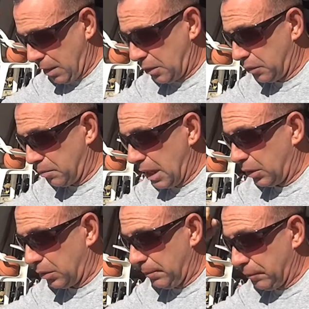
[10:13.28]
metal to
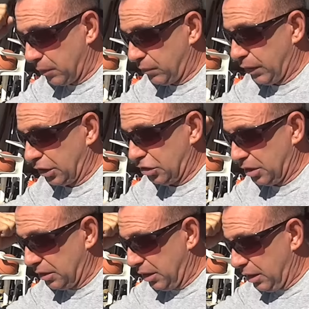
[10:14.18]
metal,
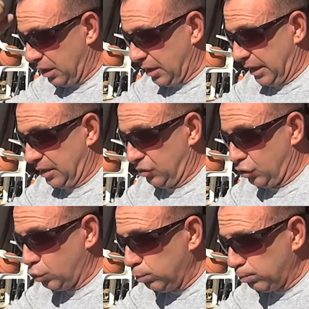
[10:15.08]
friction, and
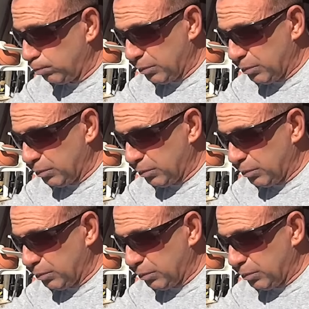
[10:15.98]
zoom,